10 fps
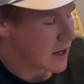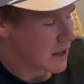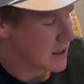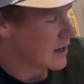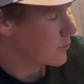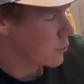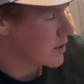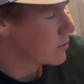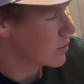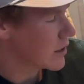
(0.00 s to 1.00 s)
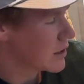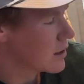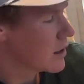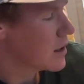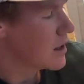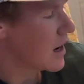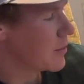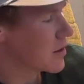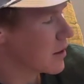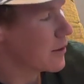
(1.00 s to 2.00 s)
and a reblend. I've
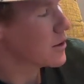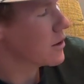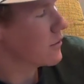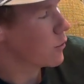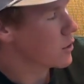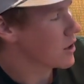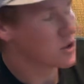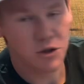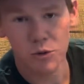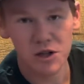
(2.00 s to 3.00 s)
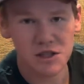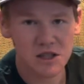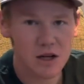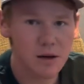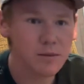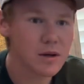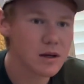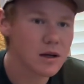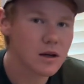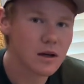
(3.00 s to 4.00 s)
been throwing the 400 one some,
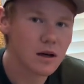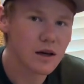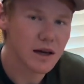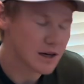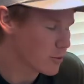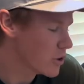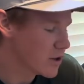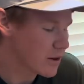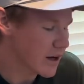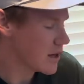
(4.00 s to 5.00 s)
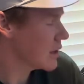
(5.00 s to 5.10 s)
and I really like